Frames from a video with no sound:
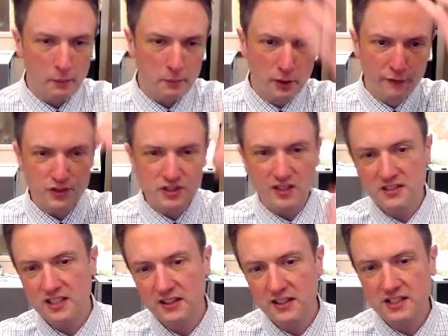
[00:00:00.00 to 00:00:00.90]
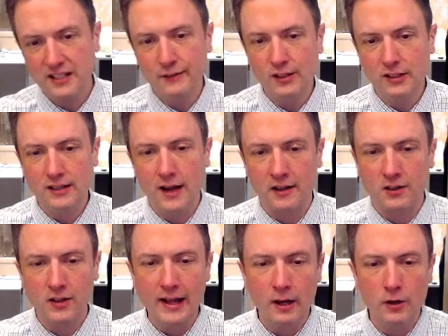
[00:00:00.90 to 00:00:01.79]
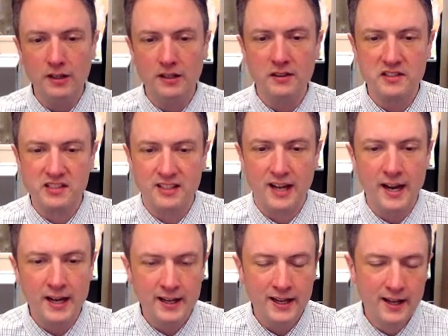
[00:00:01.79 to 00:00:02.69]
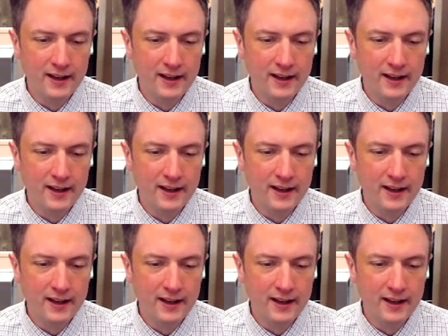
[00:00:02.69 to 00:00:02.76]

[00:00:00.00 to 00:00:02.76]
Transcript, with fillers: Beautiful sunset this evening, not a cloud in the sky,